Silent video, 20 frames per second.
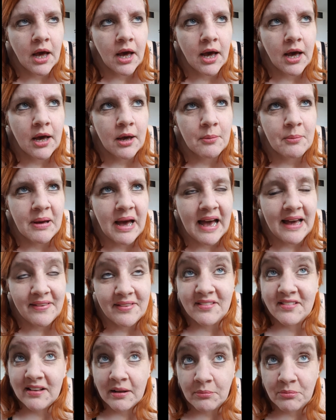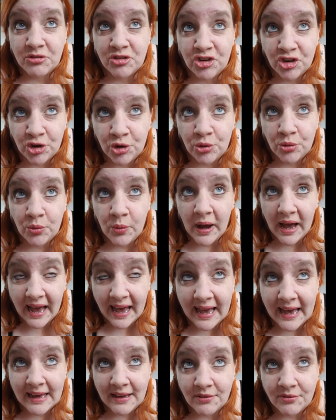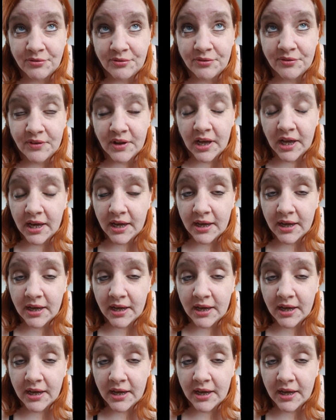And some do have